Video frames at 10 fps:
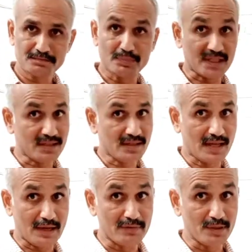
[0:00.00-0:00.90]
but
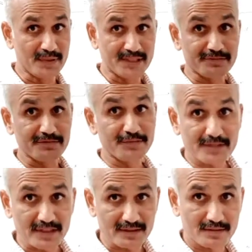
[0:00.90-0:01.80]
I will be
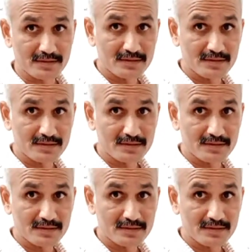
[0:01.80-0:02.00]
swifter